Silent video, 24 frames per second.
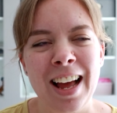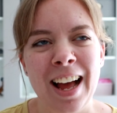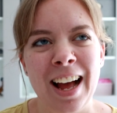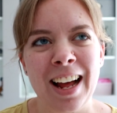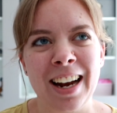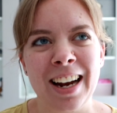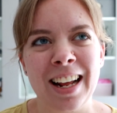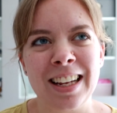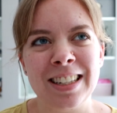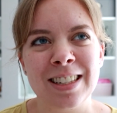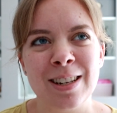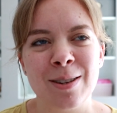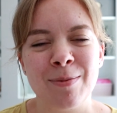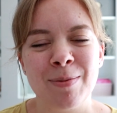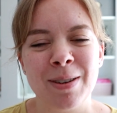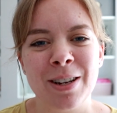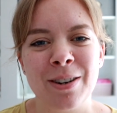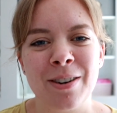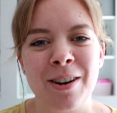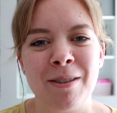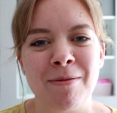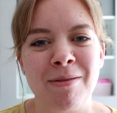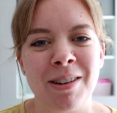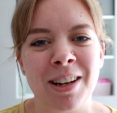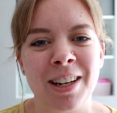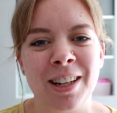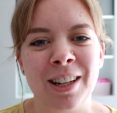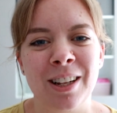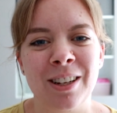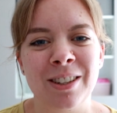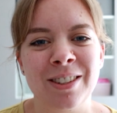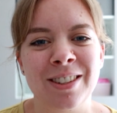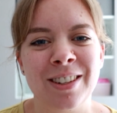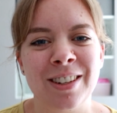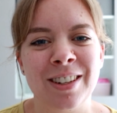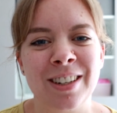And as it's been creeping
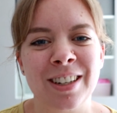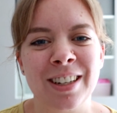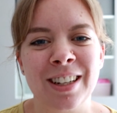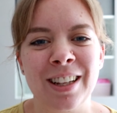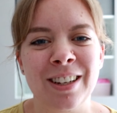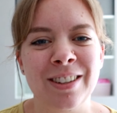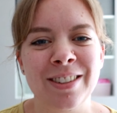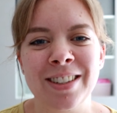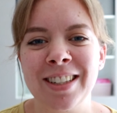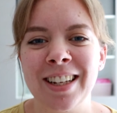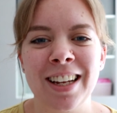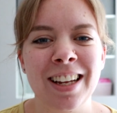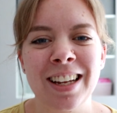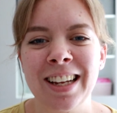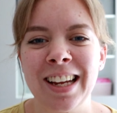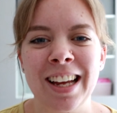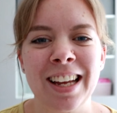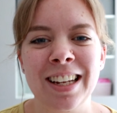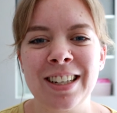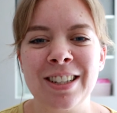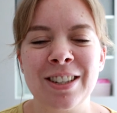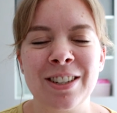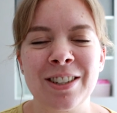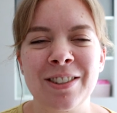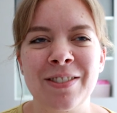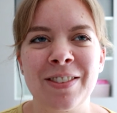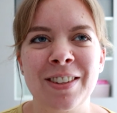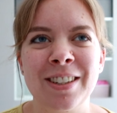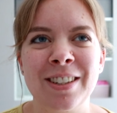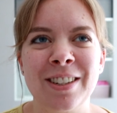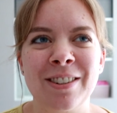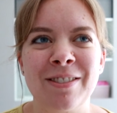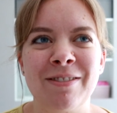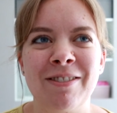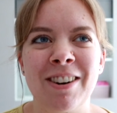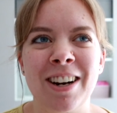closer and closer, it just
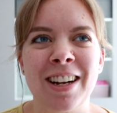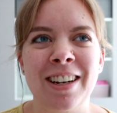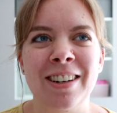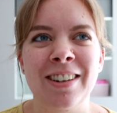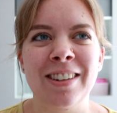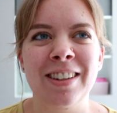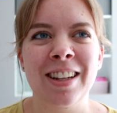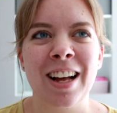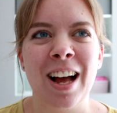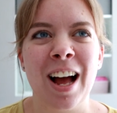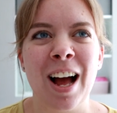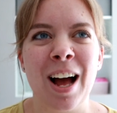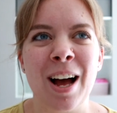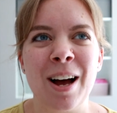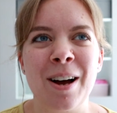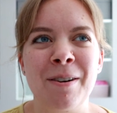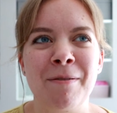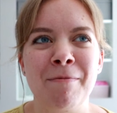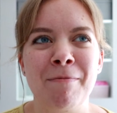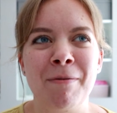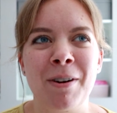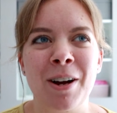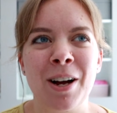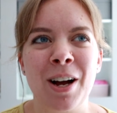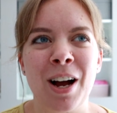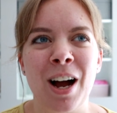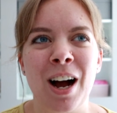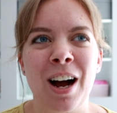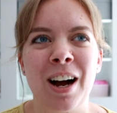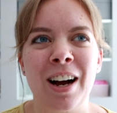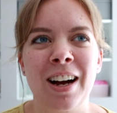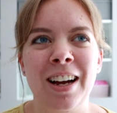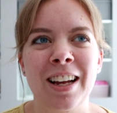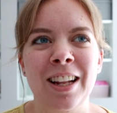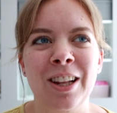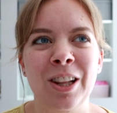feels unreal.
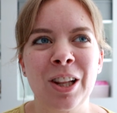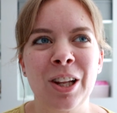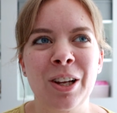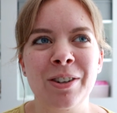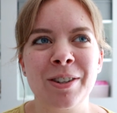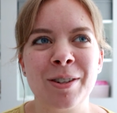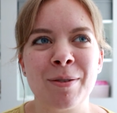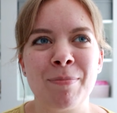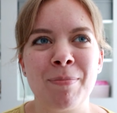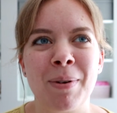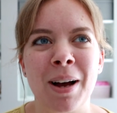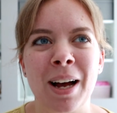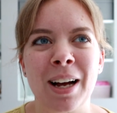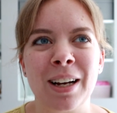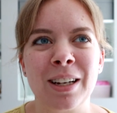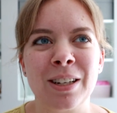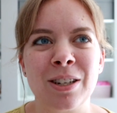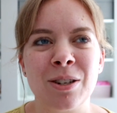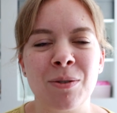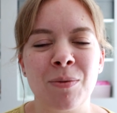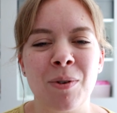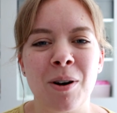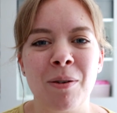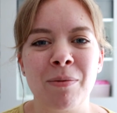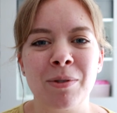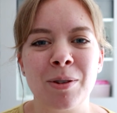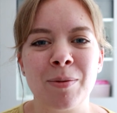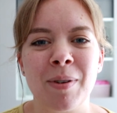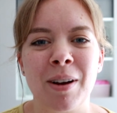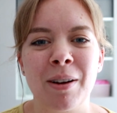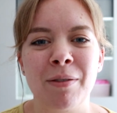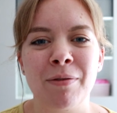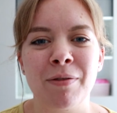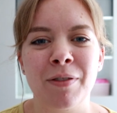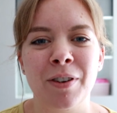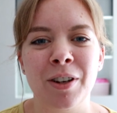I looked back to what was
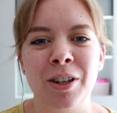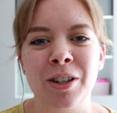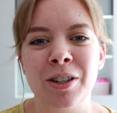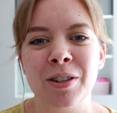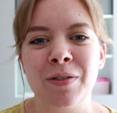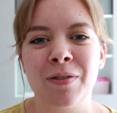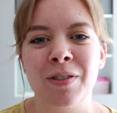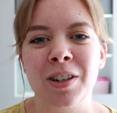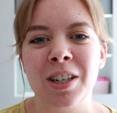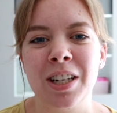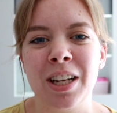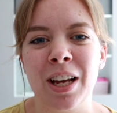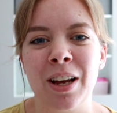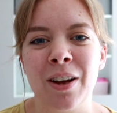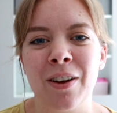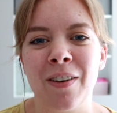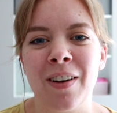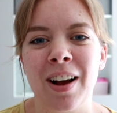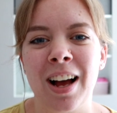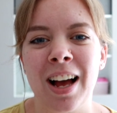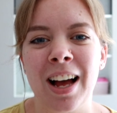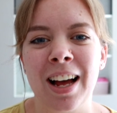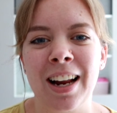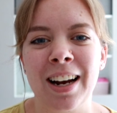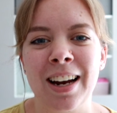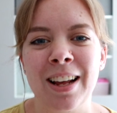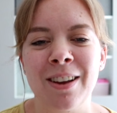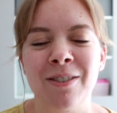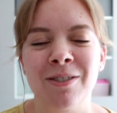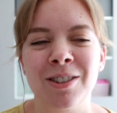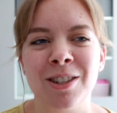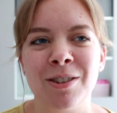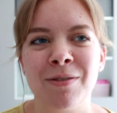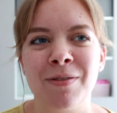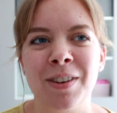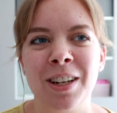my first video, and it
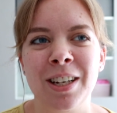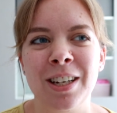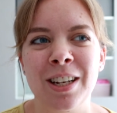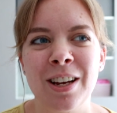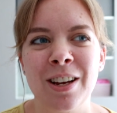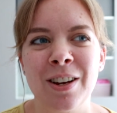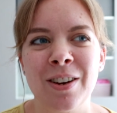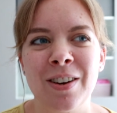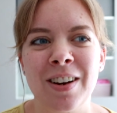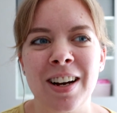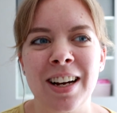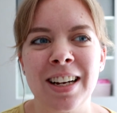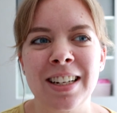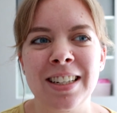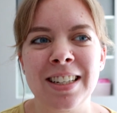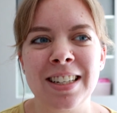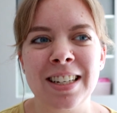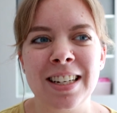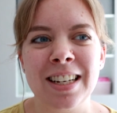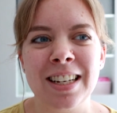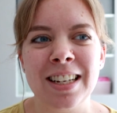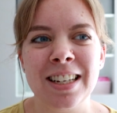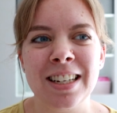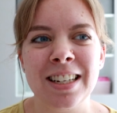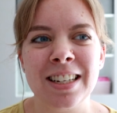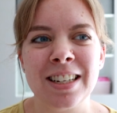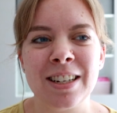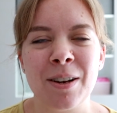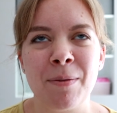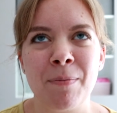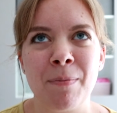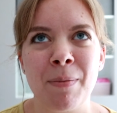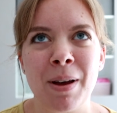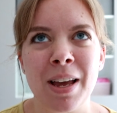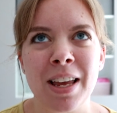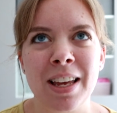was a video I did
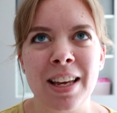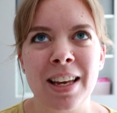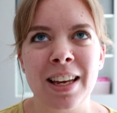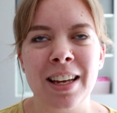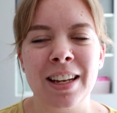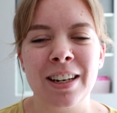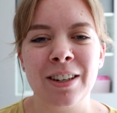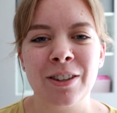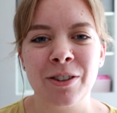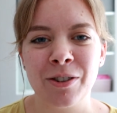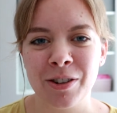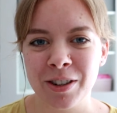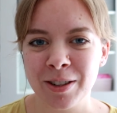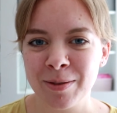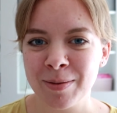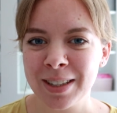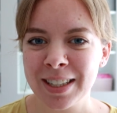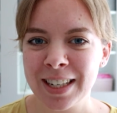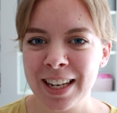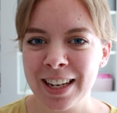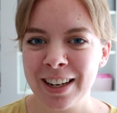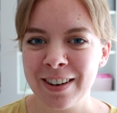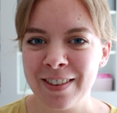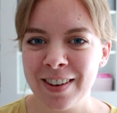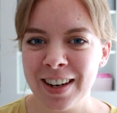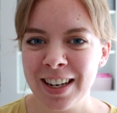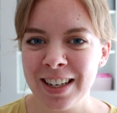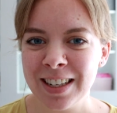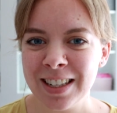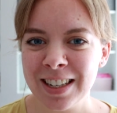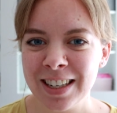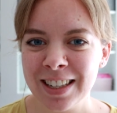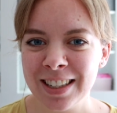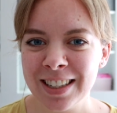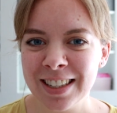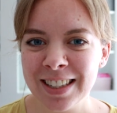making Christmas
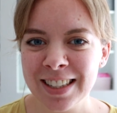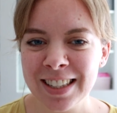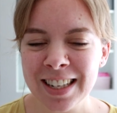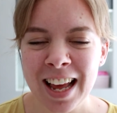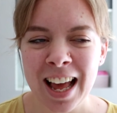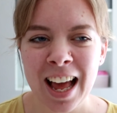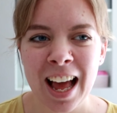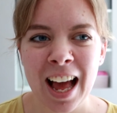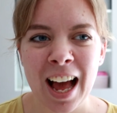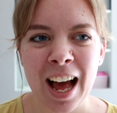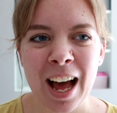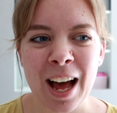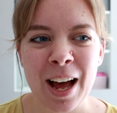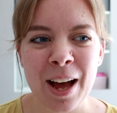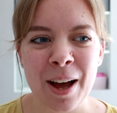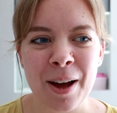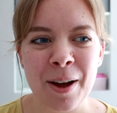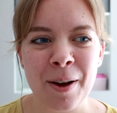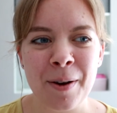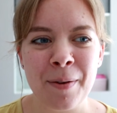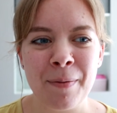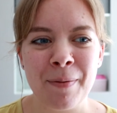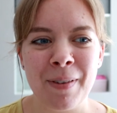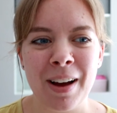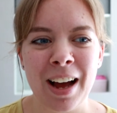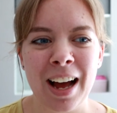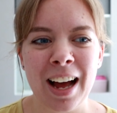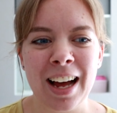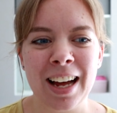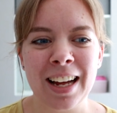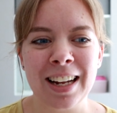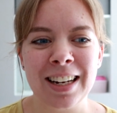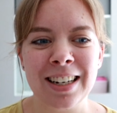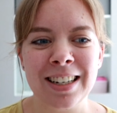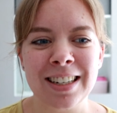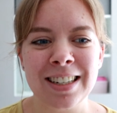decorations,
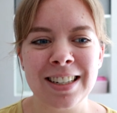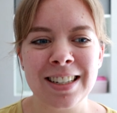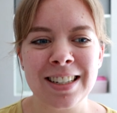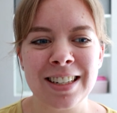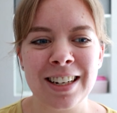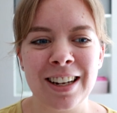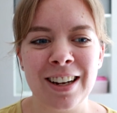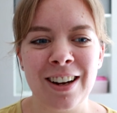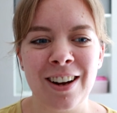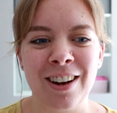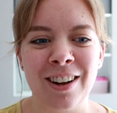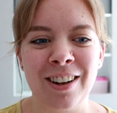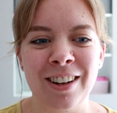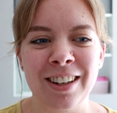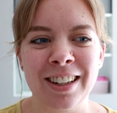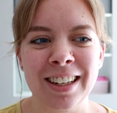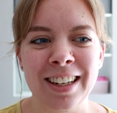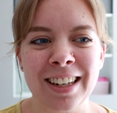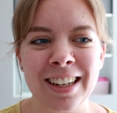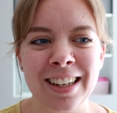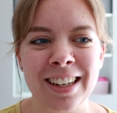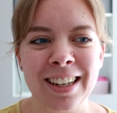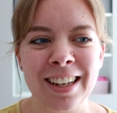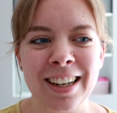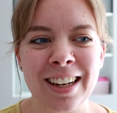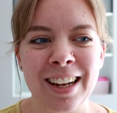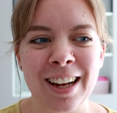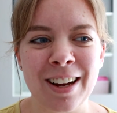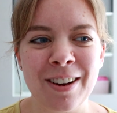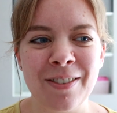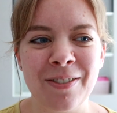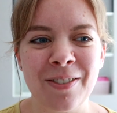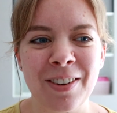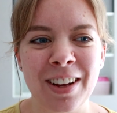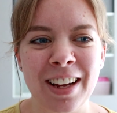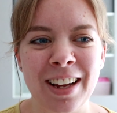and I'll link
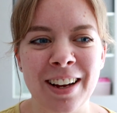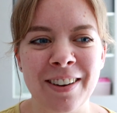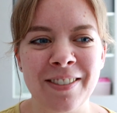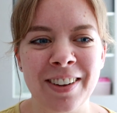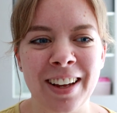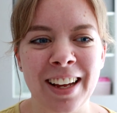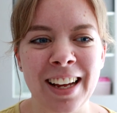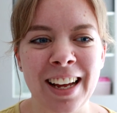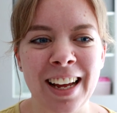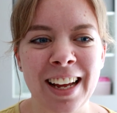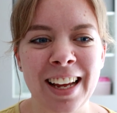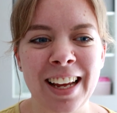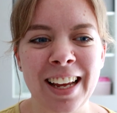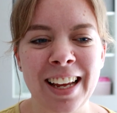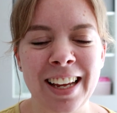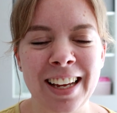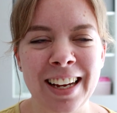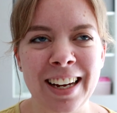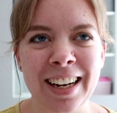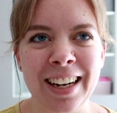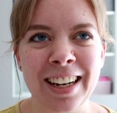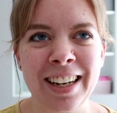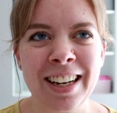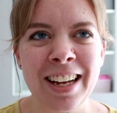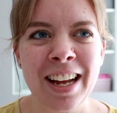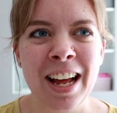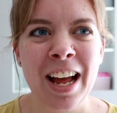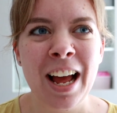a bit of it here.